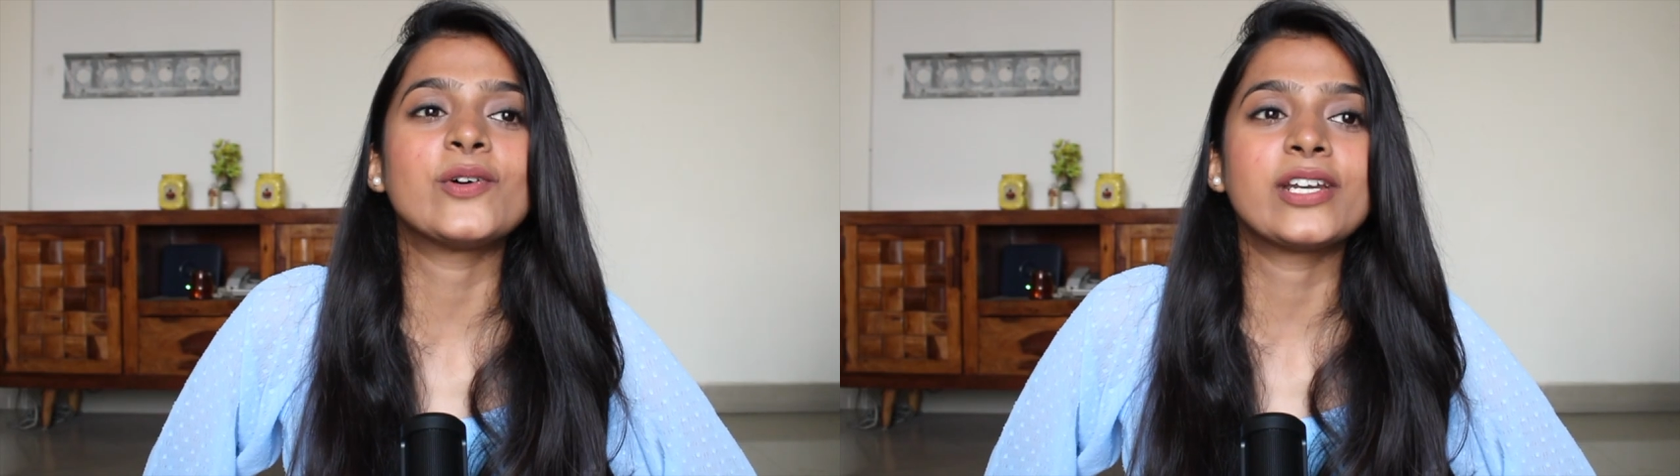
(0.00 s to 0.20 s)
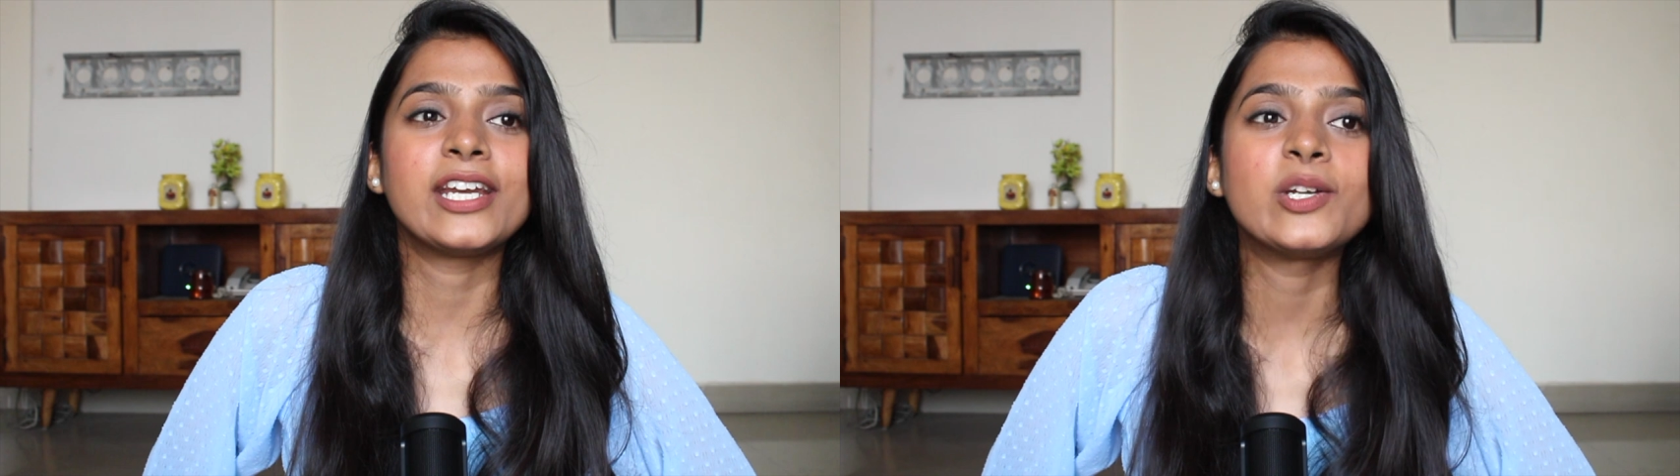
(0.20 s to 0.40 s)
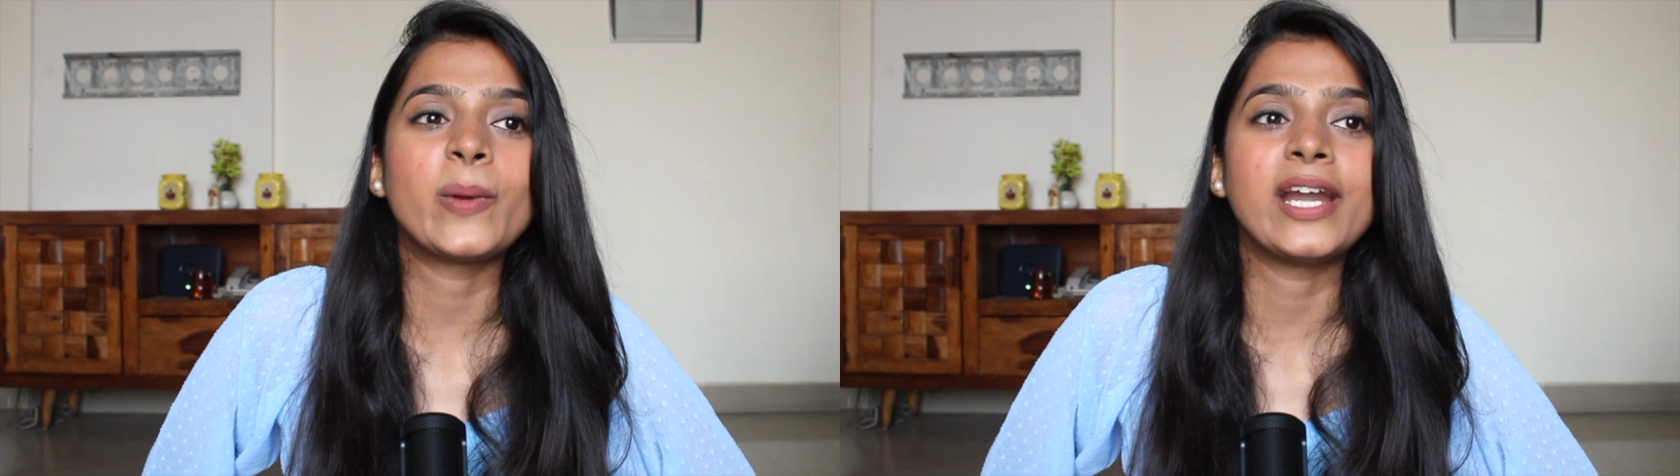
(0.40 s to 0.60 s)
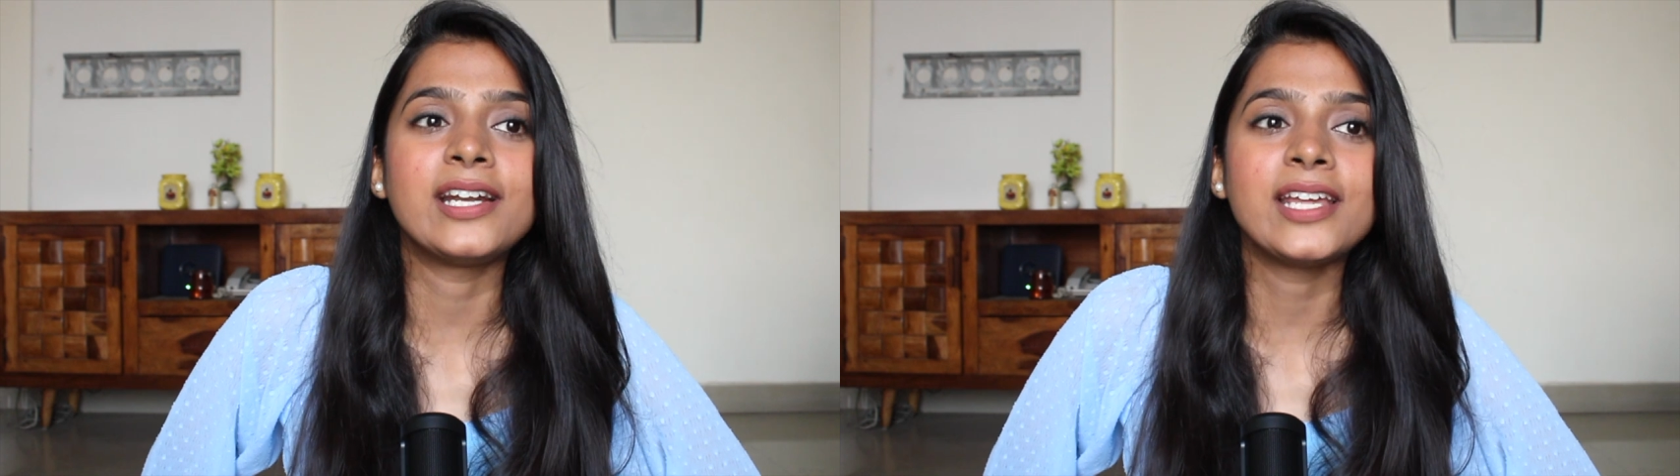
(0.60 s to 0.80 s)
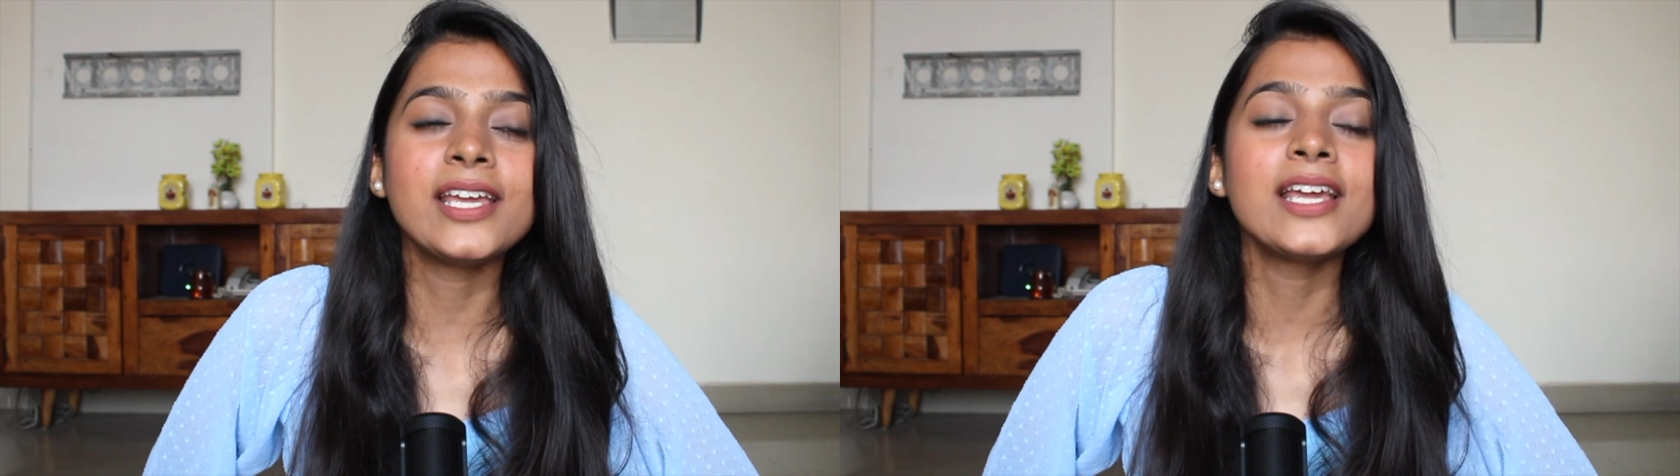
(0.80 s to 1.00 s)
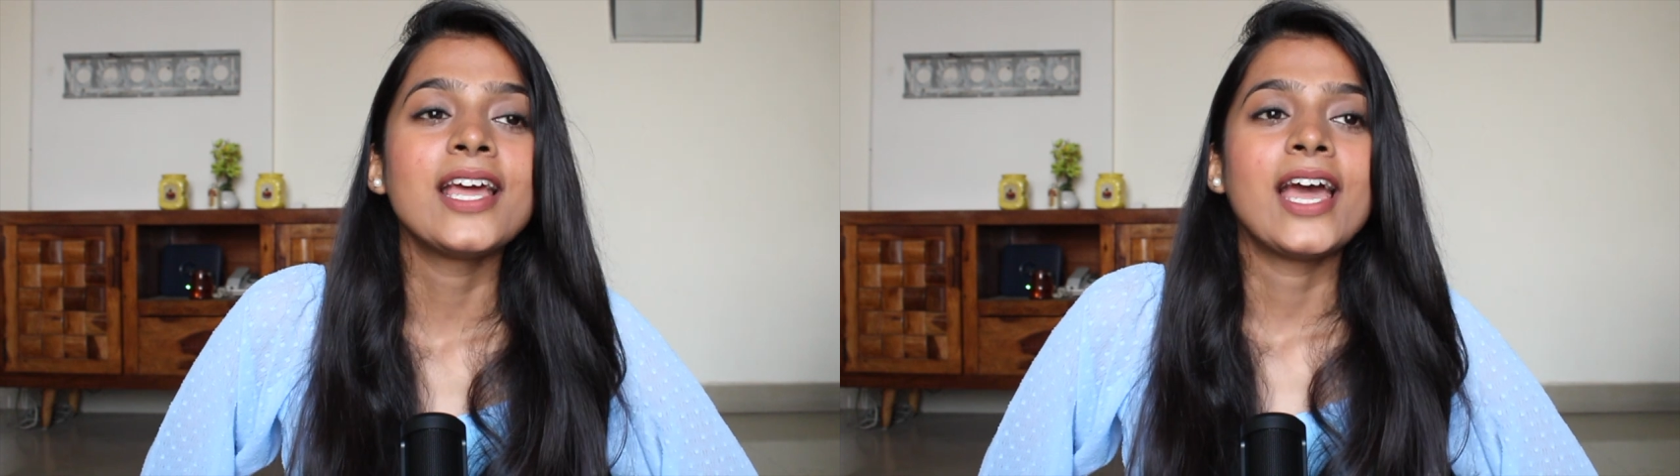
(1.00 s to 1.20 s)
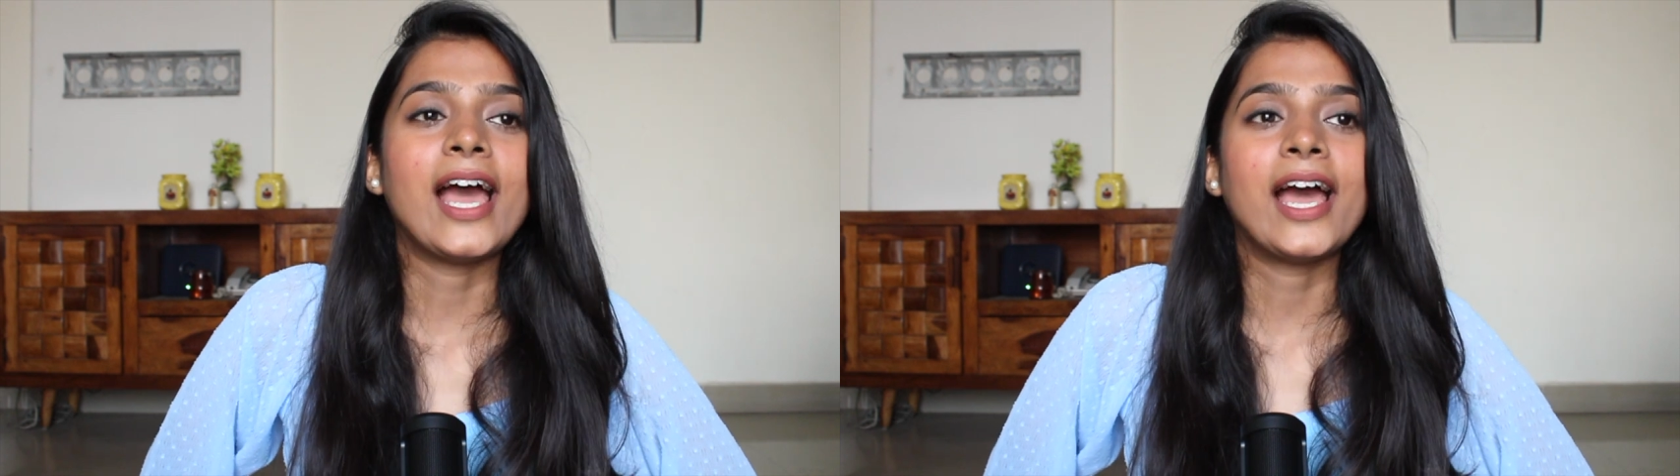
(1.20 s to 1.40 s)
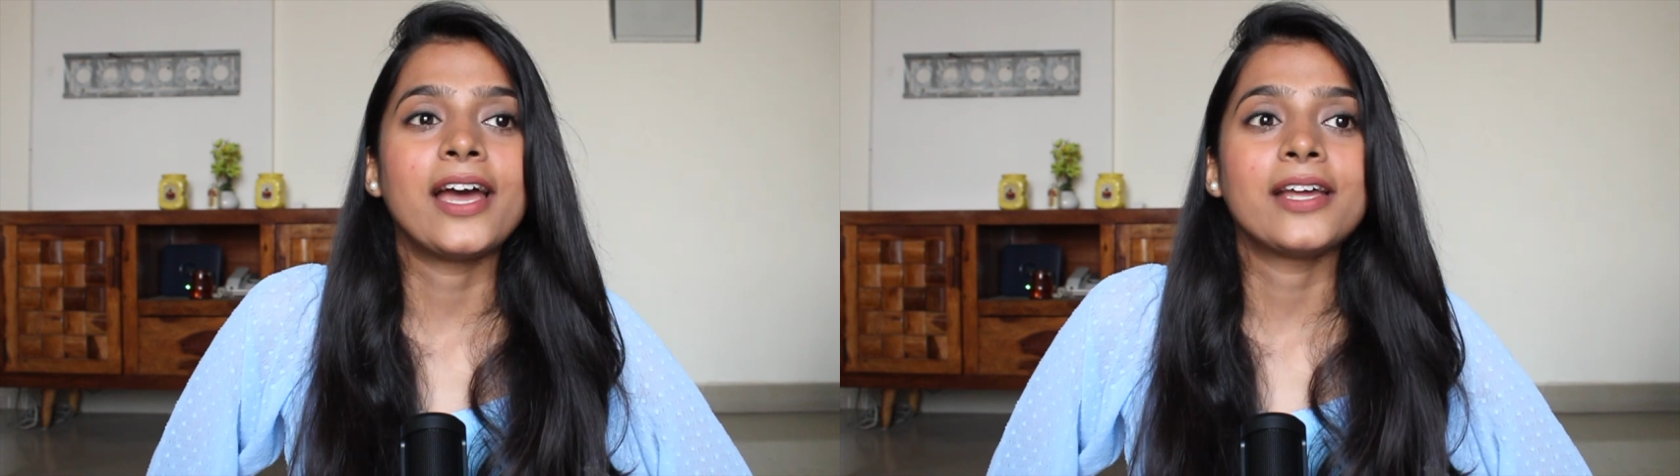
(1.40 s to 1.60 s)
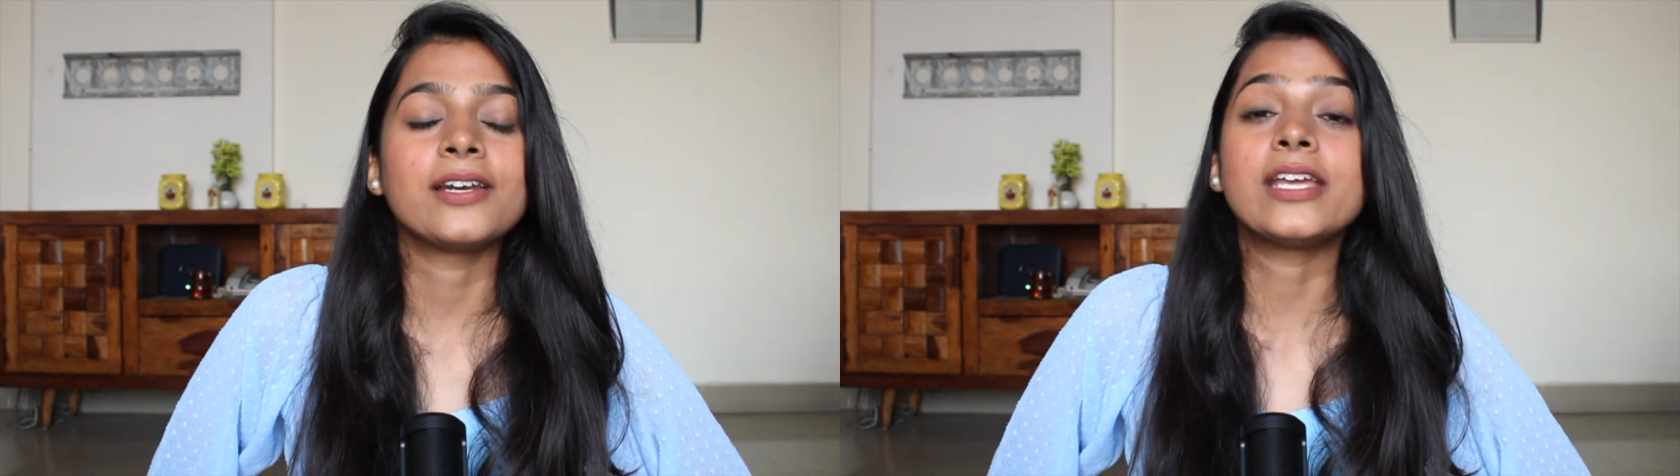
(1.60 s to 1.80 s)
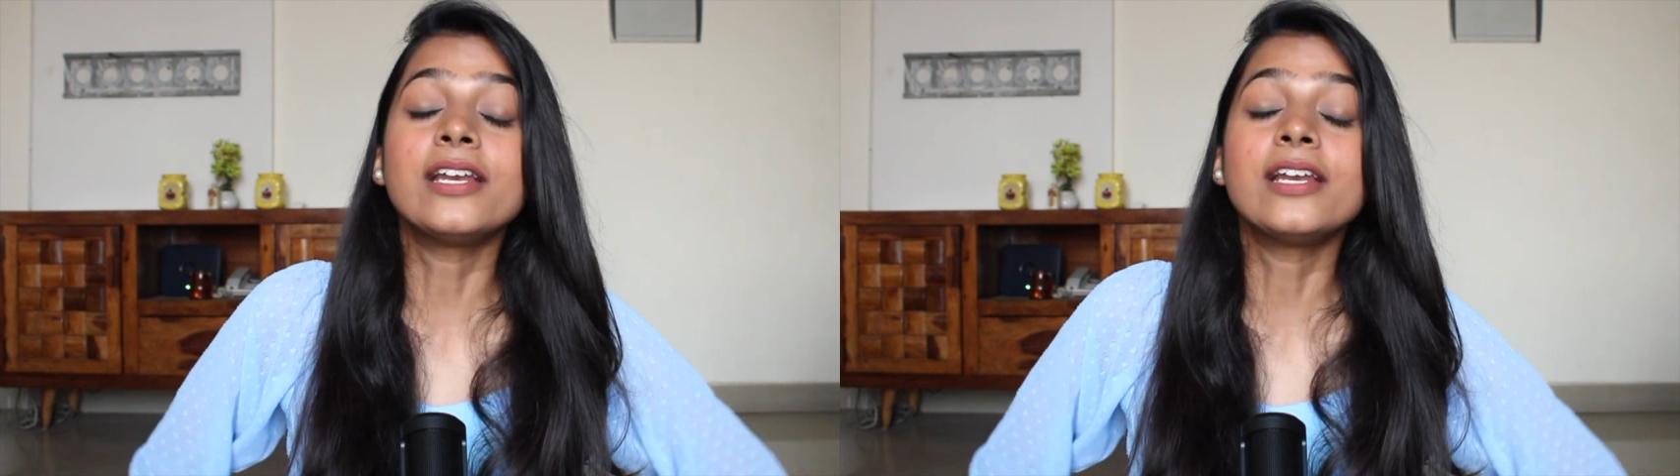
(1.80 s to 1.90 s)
or 8:20, and